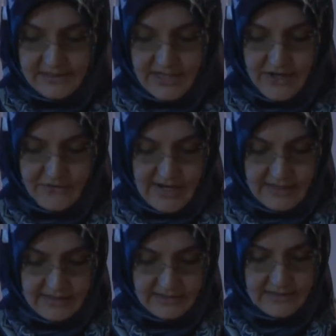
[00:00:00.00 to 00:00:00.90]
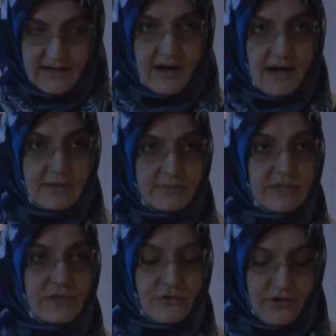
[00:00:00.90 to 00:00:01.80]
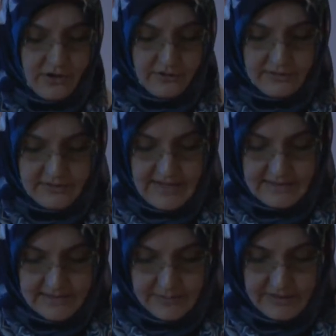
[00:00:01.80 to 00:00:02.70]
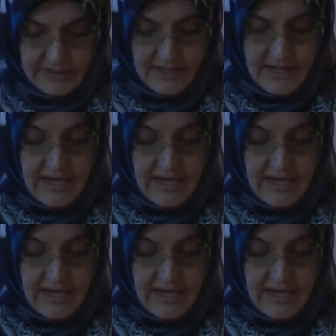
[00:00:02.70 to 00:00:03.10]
tyrannies, harms, wrongs, and similar.